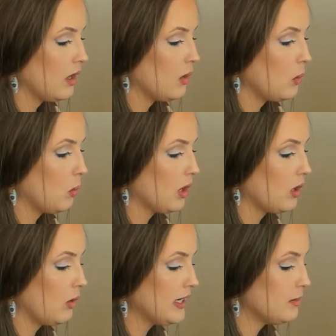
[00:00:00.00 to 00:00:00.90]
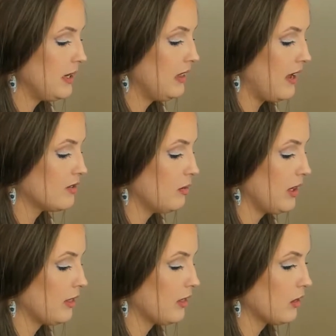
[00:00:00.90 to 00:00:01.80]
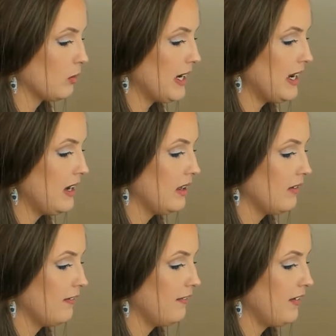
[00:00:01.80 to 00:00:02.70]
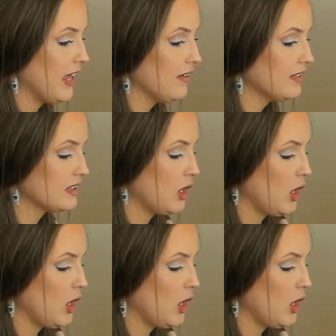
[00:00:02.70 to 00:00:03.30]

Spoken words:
we're going to be left with 3/5,